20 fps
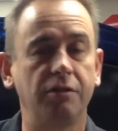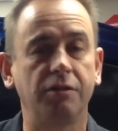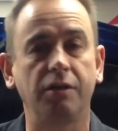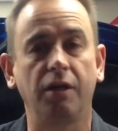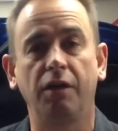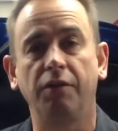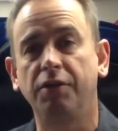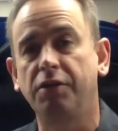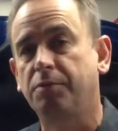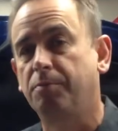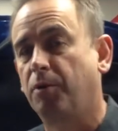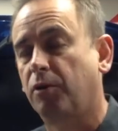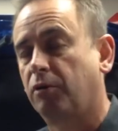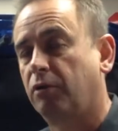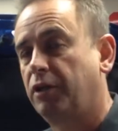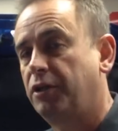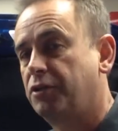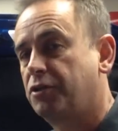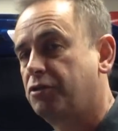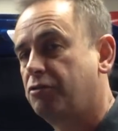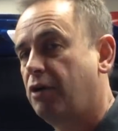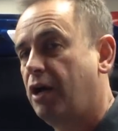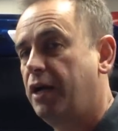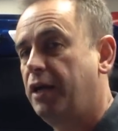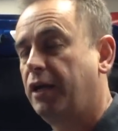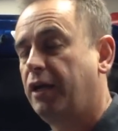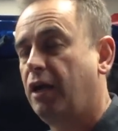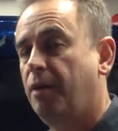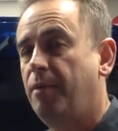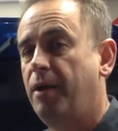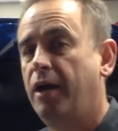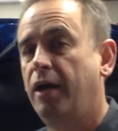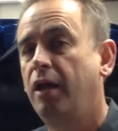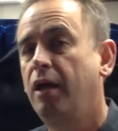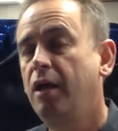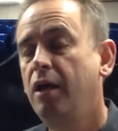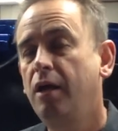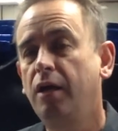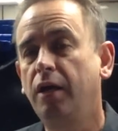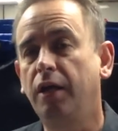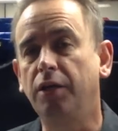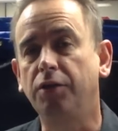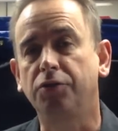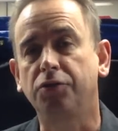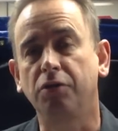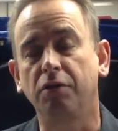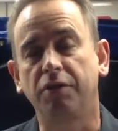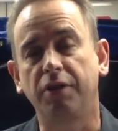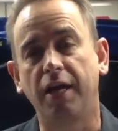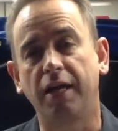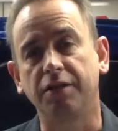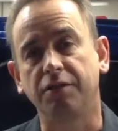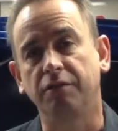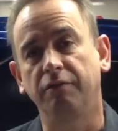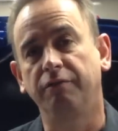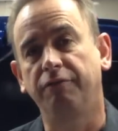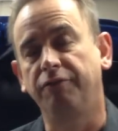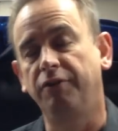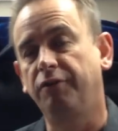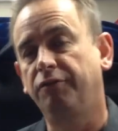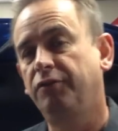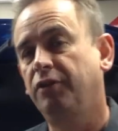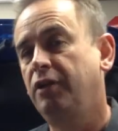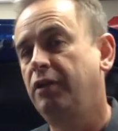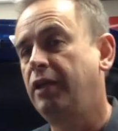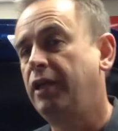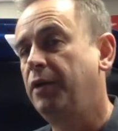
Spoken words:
So this model in Australia came out in 2015.